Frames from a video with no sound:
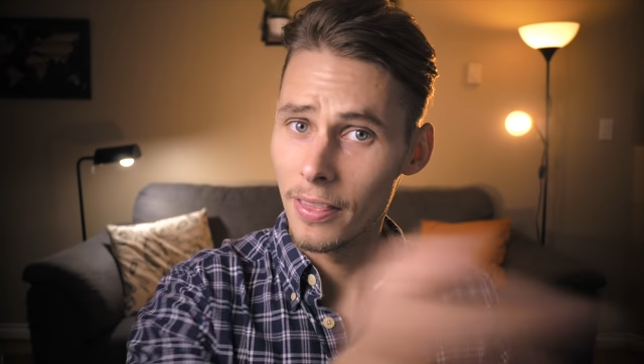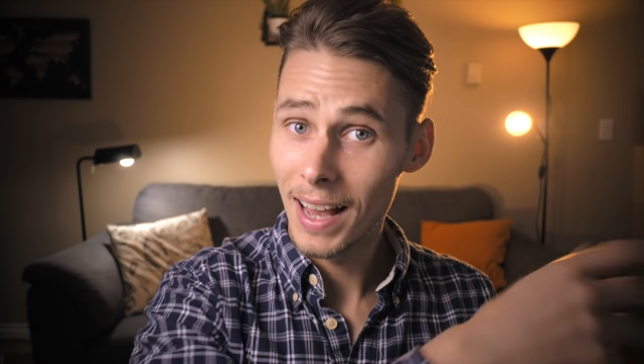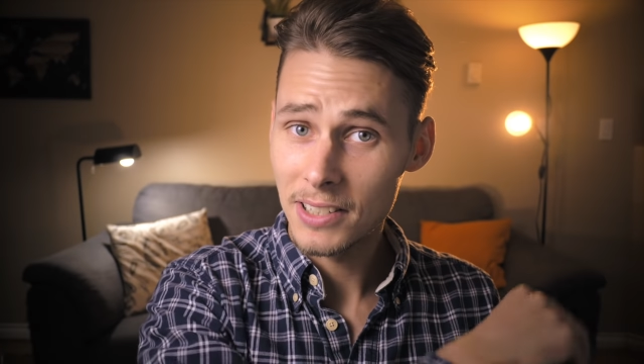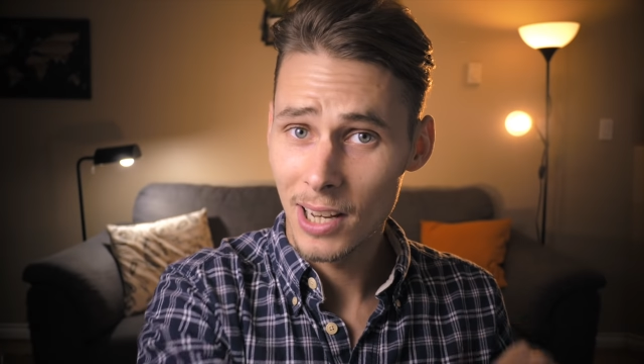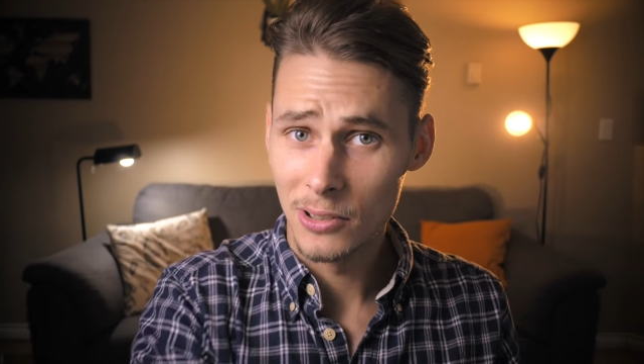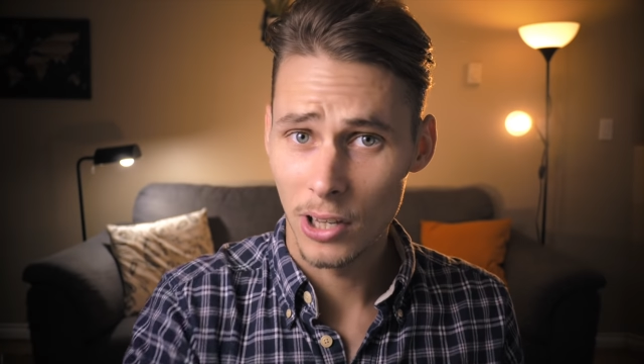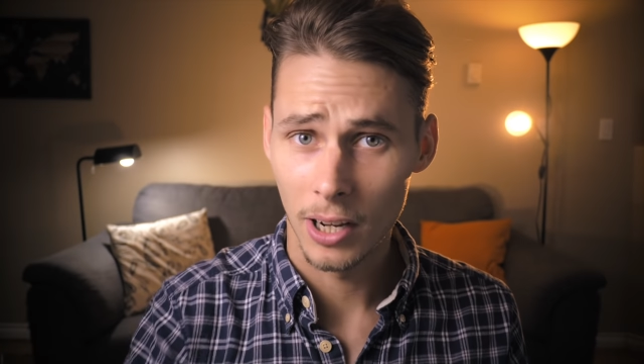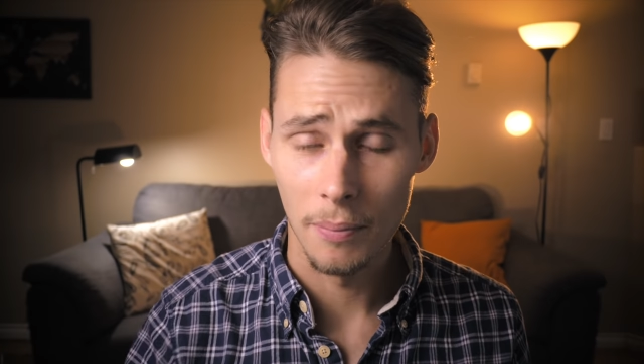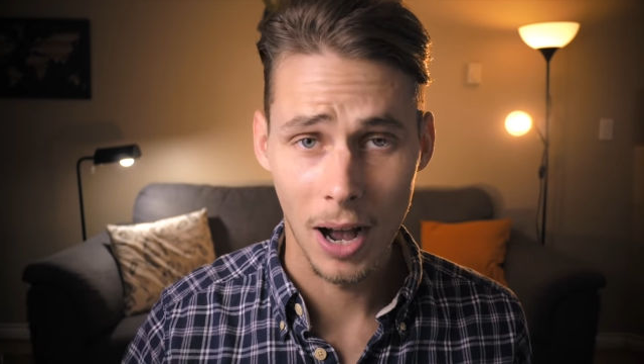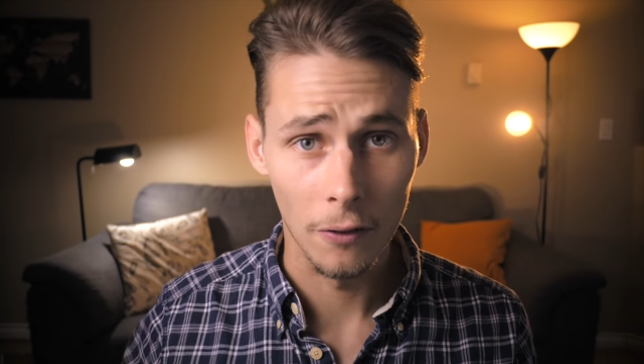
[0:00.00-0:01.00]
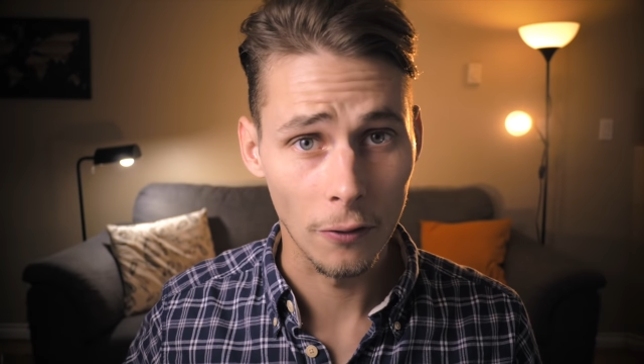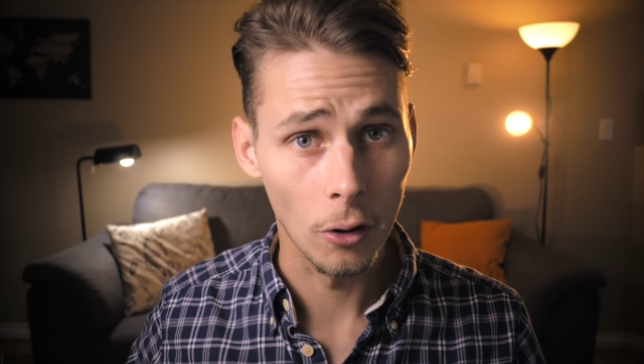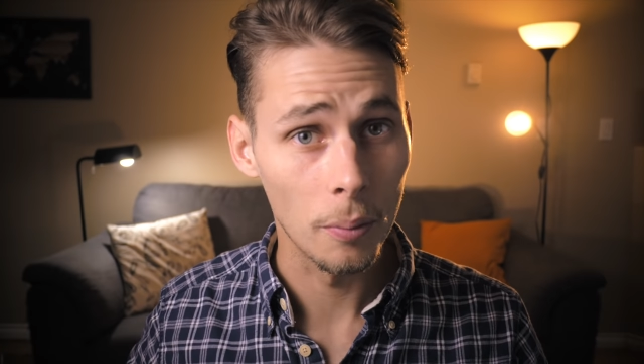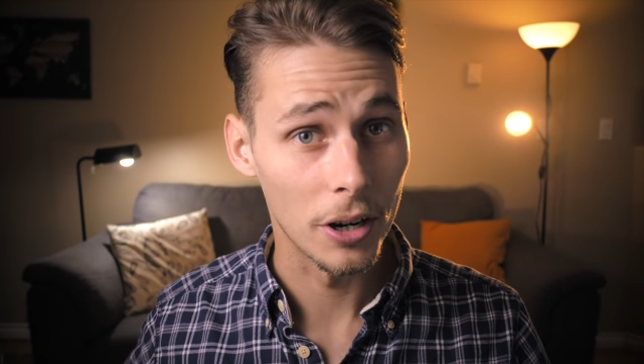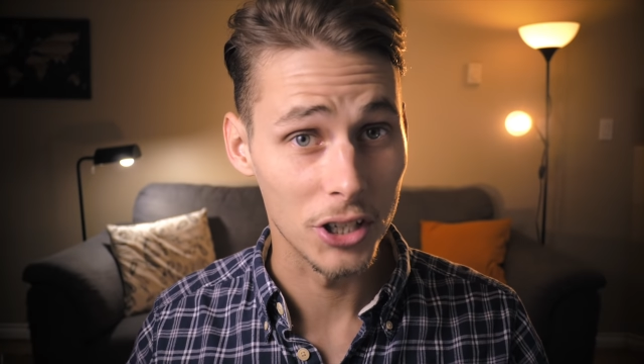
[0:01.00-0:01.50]
That sounds like a
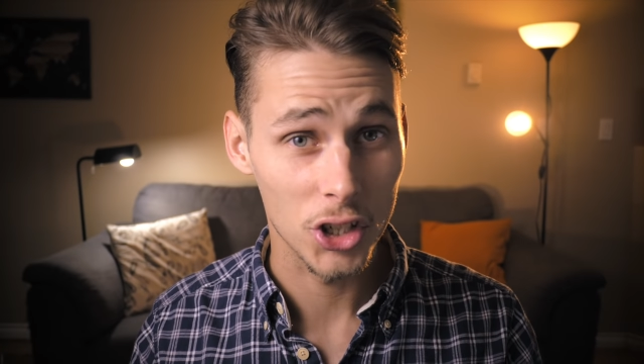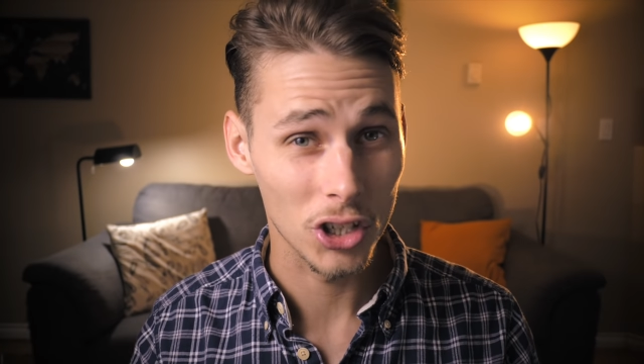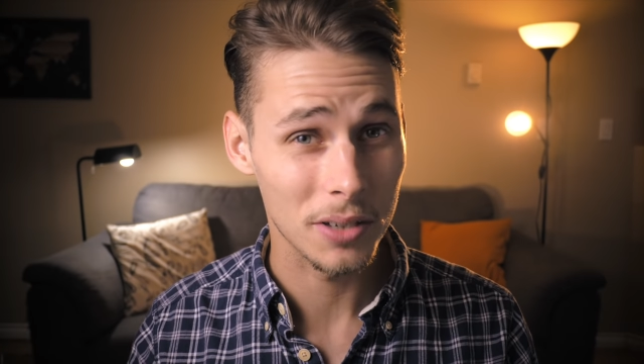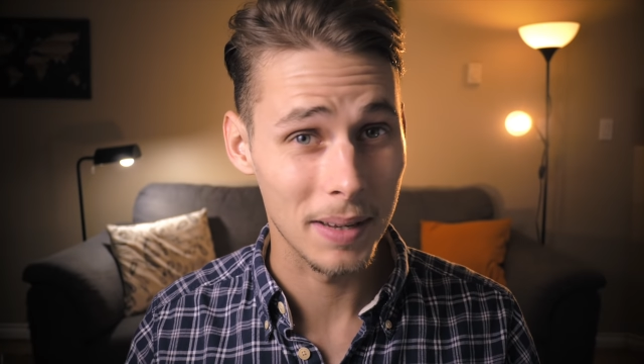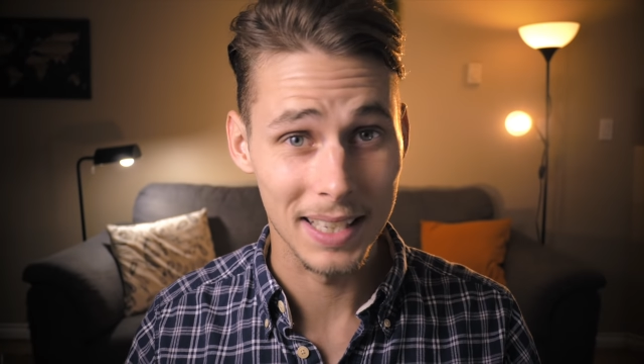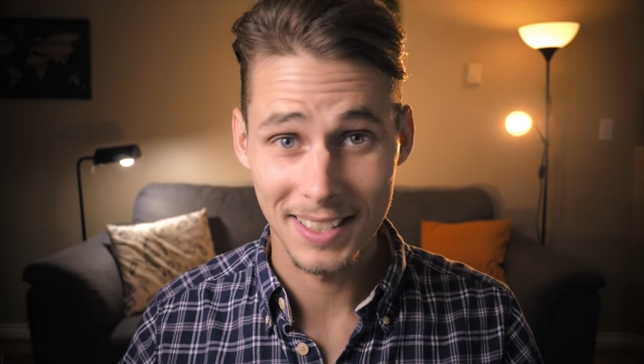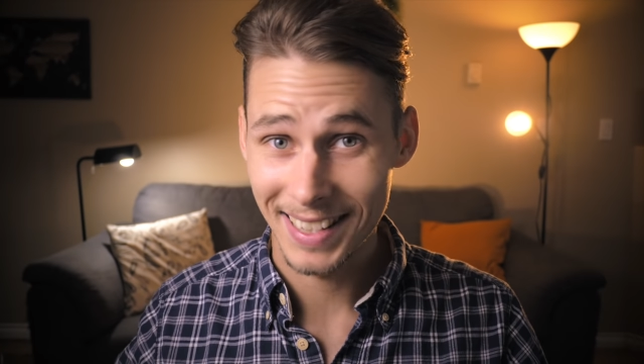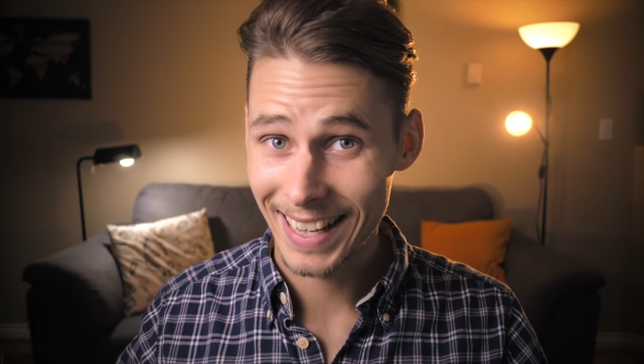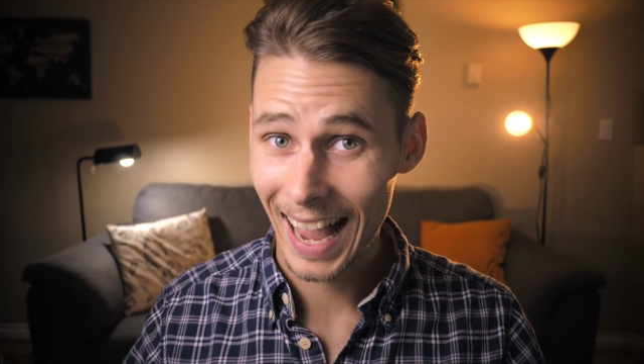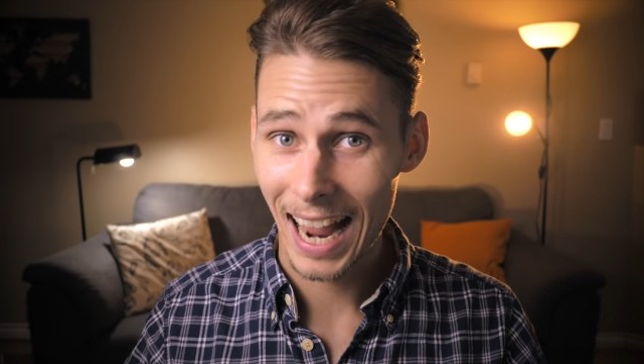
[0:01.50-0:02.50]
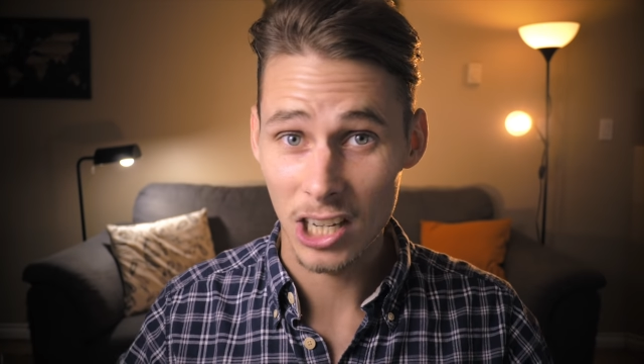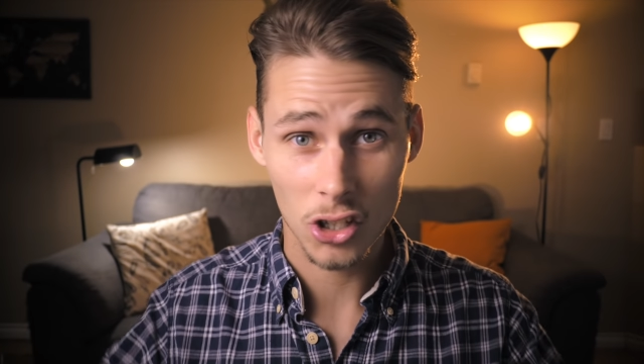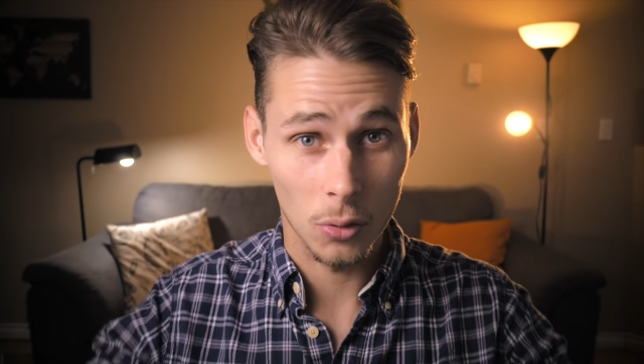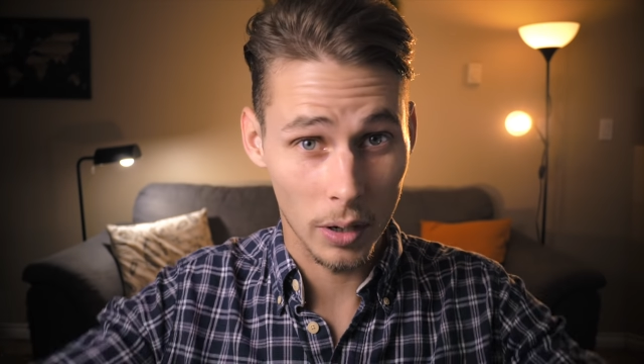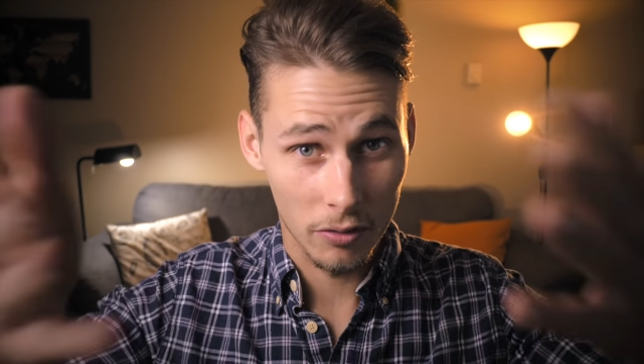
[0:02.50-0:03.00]
mouthful, but it just means the
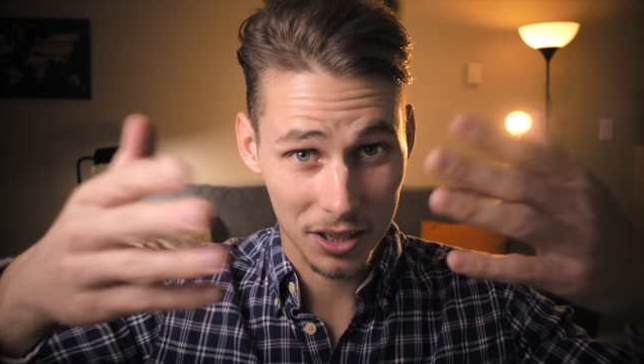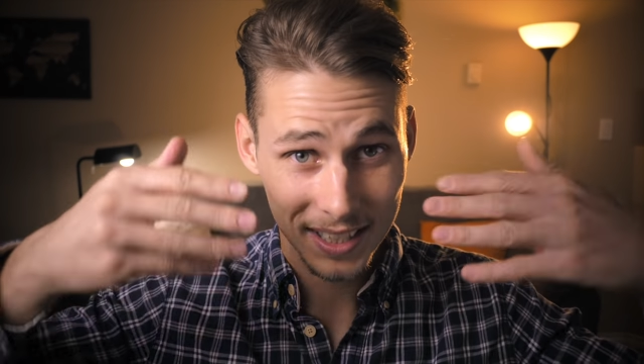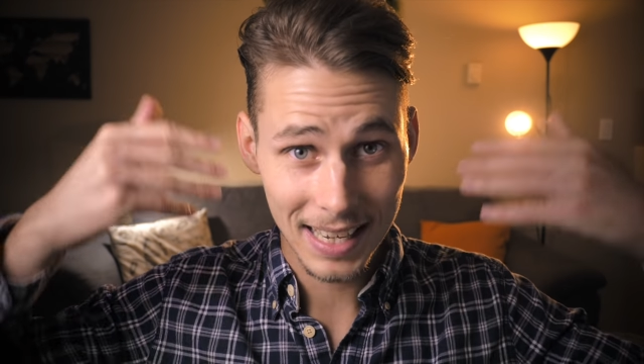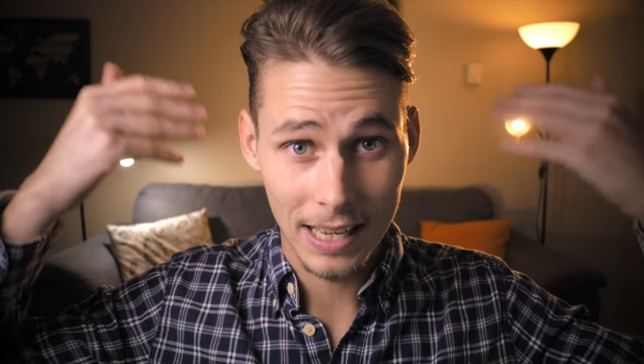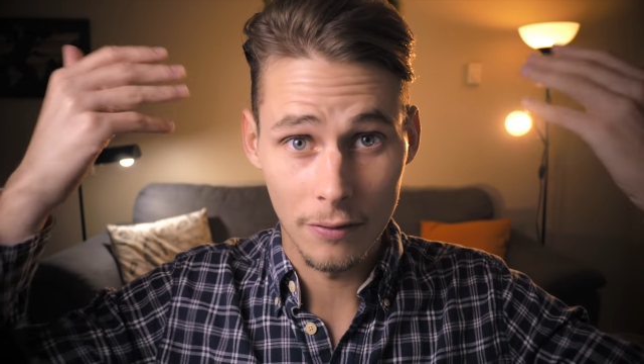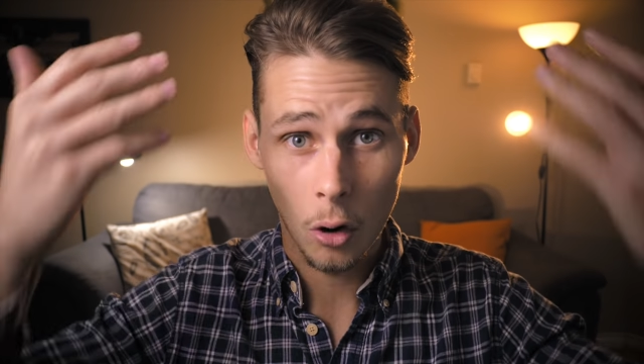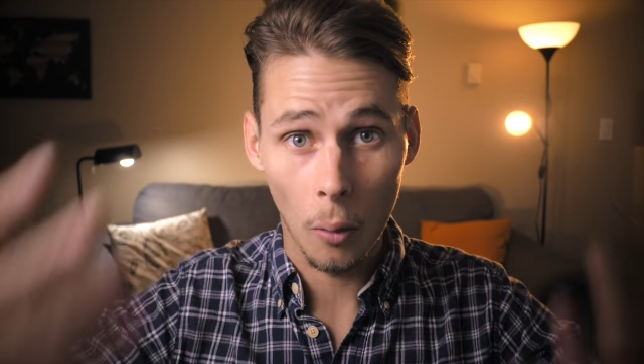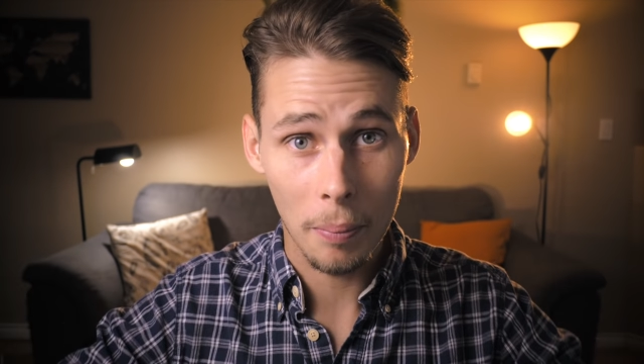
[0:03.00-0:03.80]
cash that we receive or